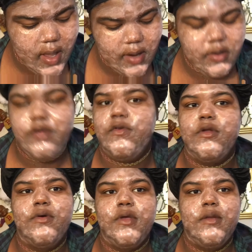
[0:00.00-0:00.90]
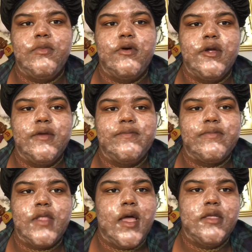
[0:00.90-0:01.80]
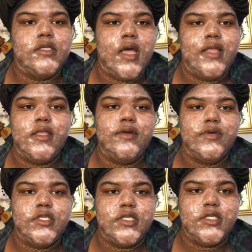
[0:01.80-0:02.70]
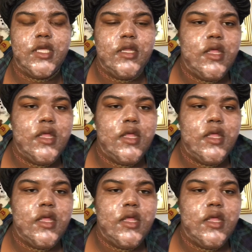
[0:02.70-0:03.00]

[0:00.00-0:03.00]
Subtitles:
don't even know anymore. I think we're just done.